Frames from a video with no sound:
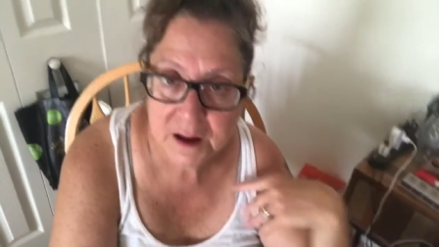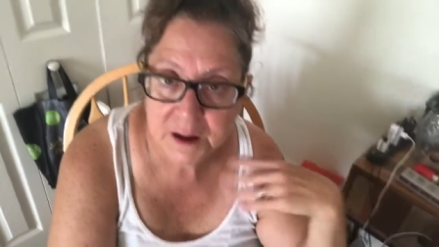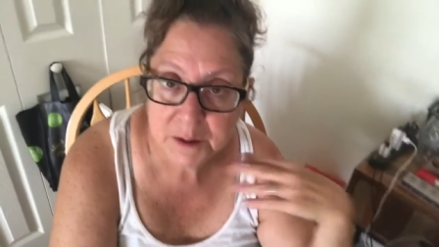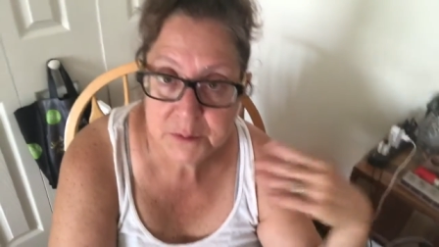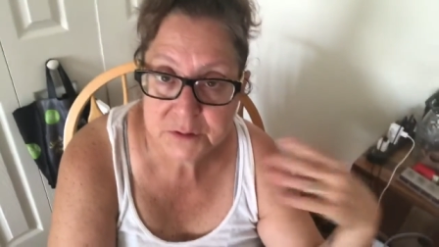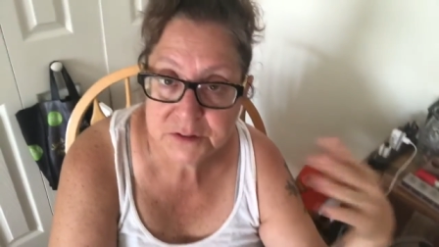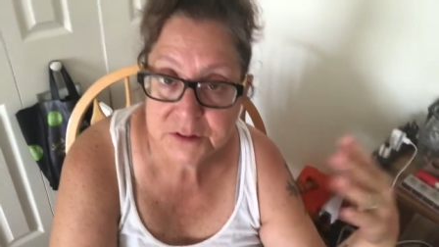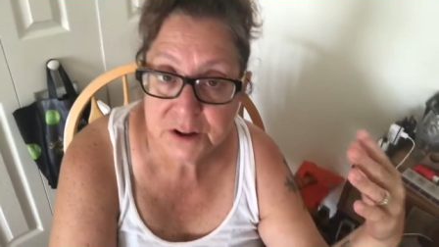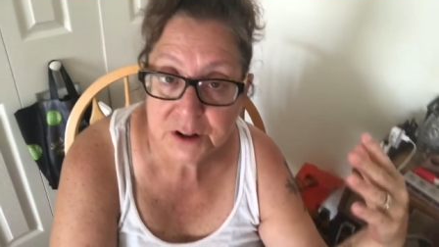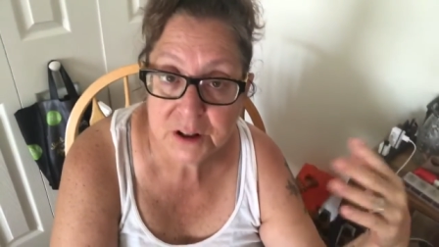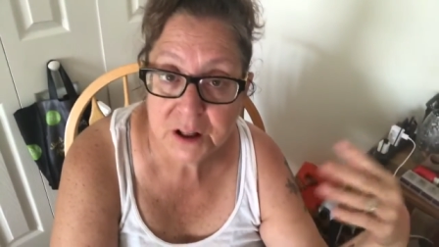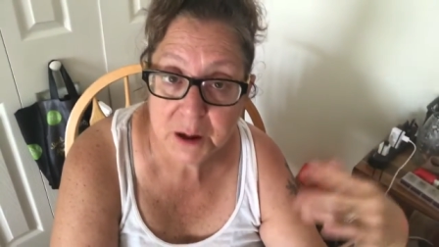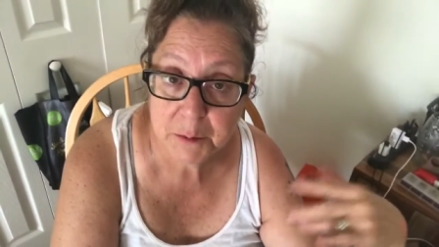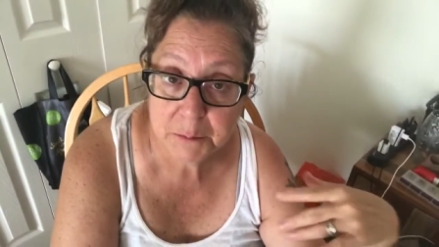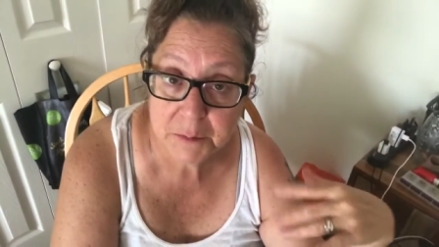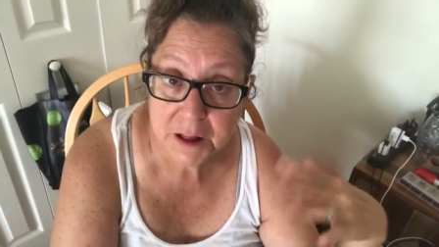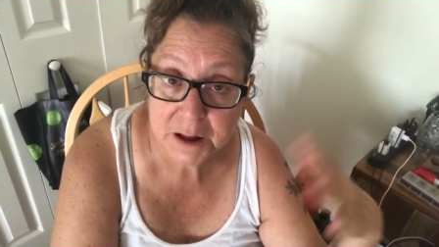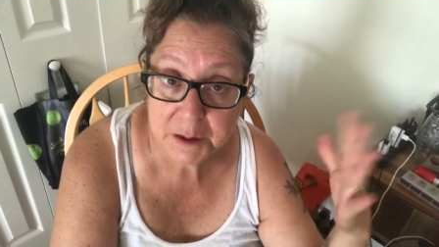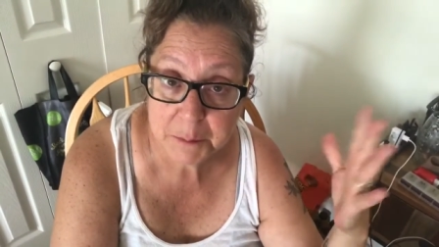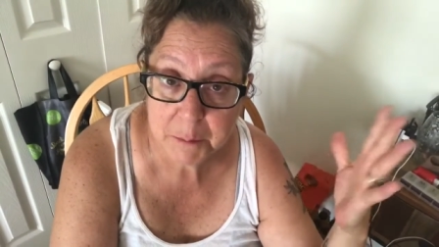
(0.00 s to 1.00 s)
I'm still,
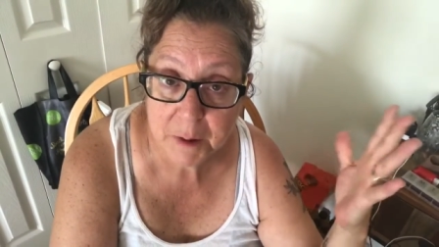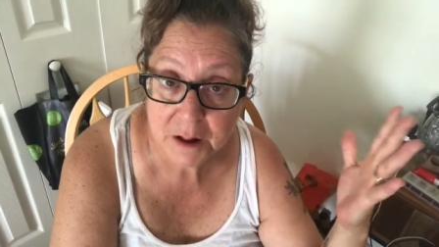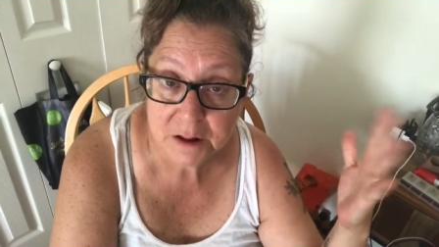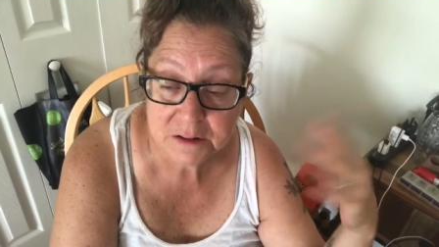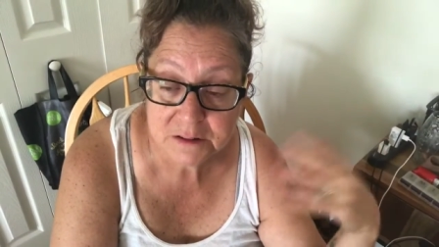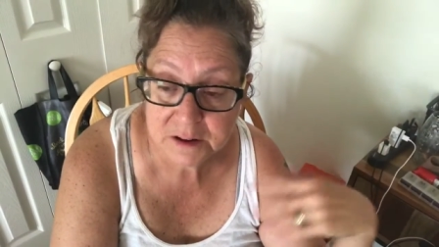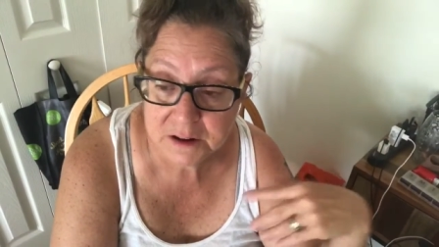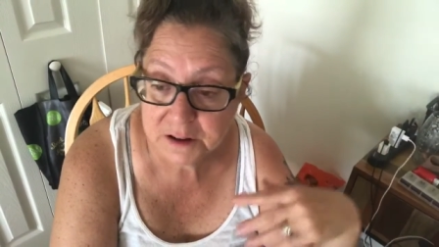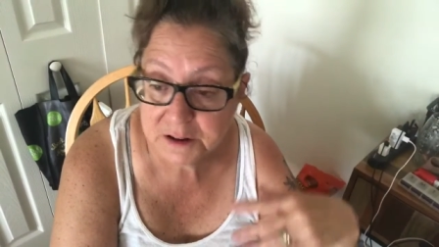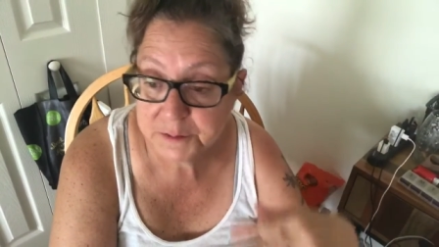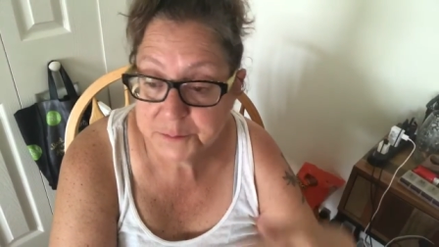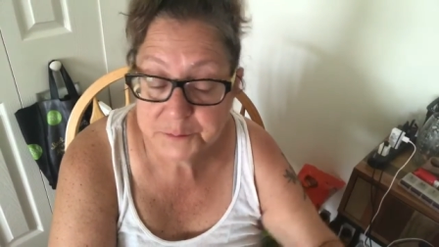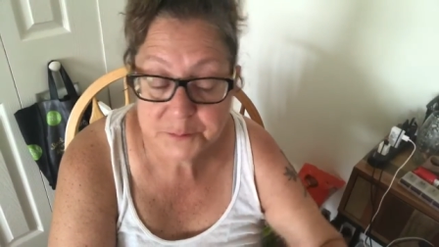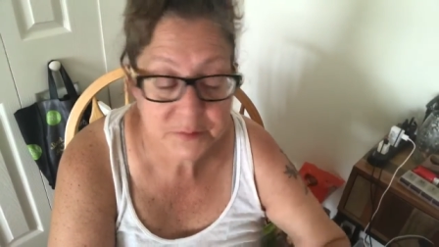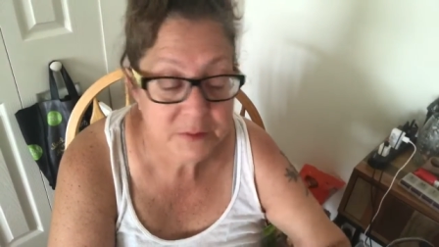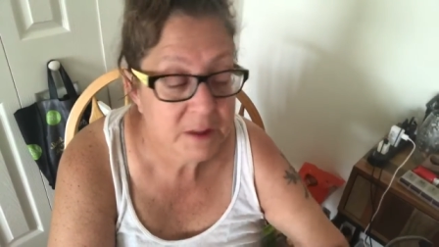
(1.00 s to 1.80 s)
I'm like melting.